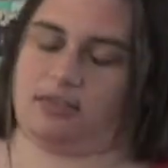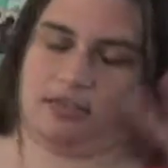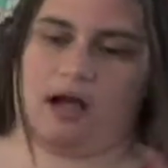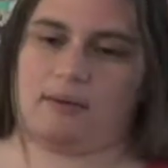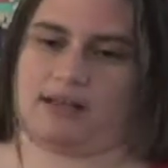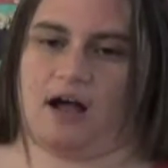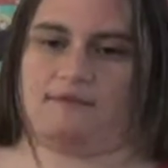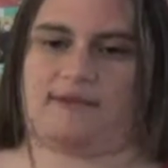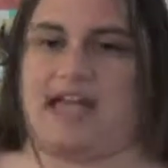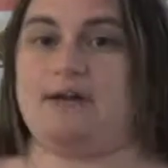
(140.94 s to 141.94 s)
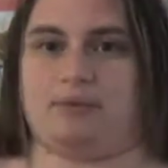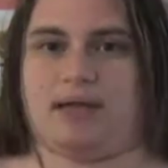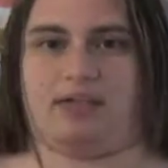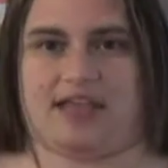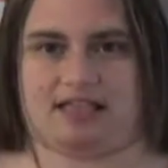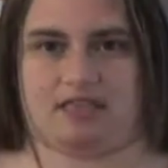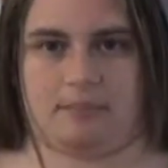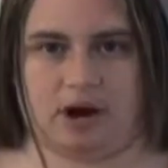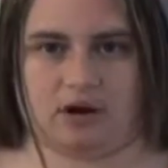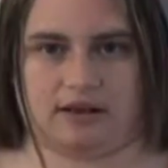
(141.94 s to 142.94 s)
low enough, it will hit the
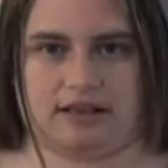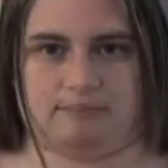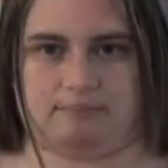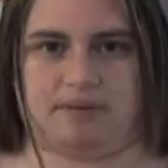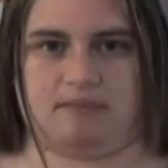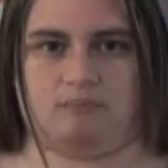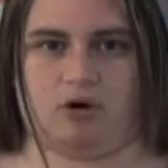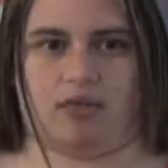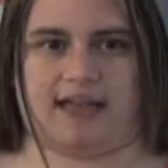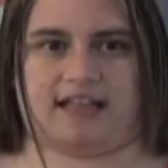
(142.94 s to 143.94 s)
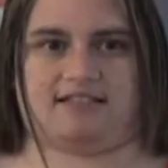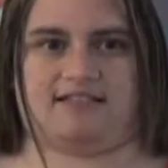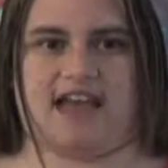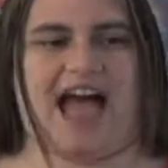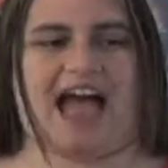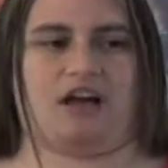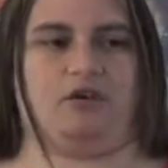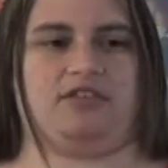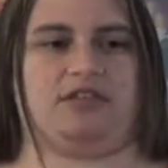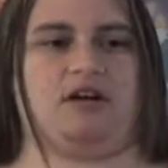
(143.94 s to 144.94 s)
bird. It'd be more like a
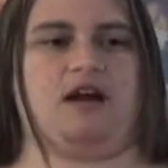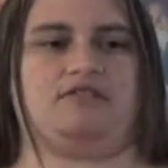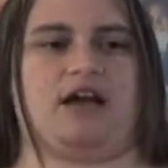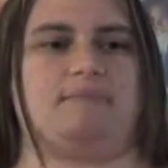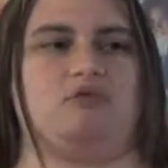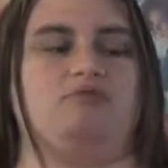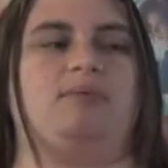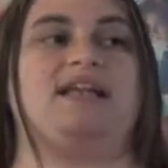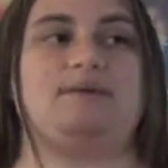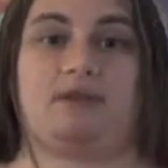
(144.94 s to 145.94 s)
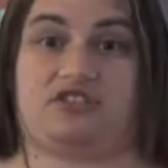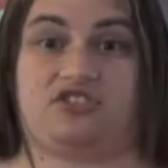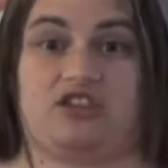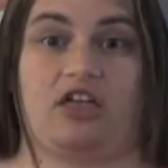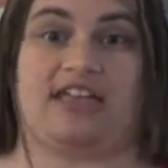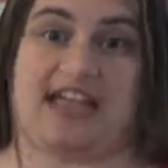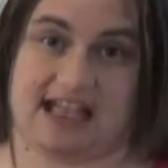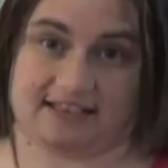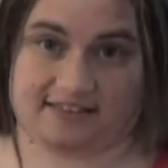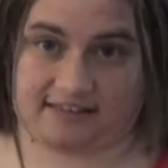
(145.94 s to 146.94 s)
tackle than a ground type move, but it would still
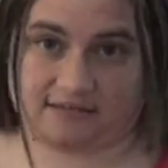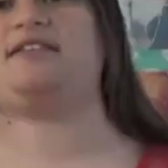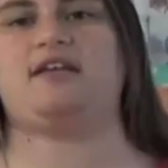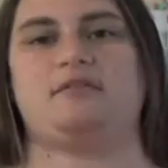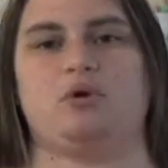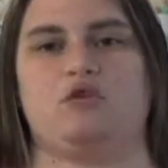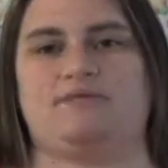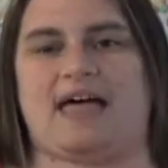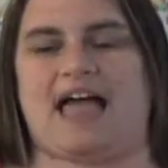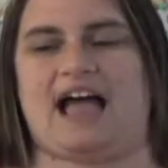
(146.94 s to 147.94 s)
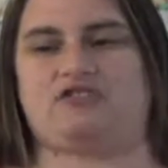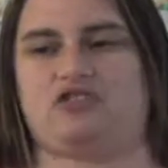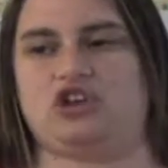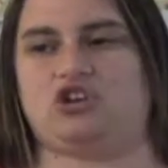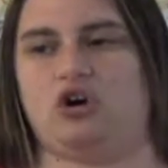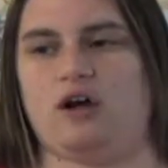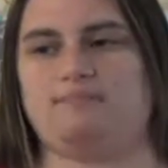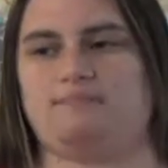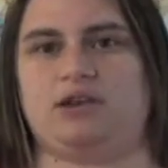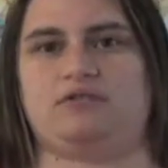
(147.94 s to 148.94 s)
hit. Another move that actually
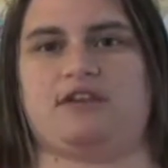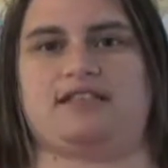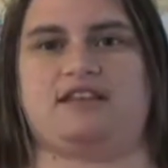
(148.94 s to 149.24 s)
could be used like